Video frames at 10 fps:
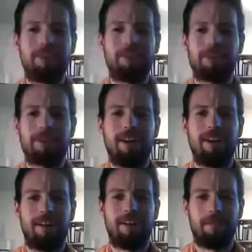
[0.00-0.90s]

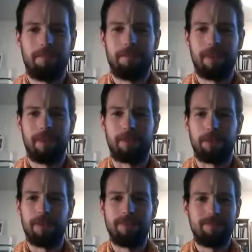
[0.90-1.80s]
Krishna,
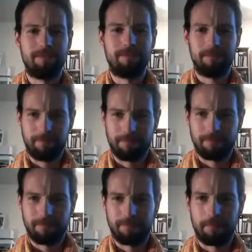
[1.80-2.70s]
everyone.
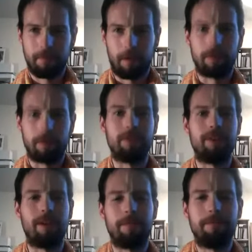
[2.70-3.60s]
How are you
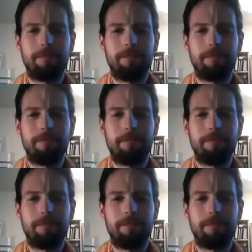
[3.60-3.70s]
today?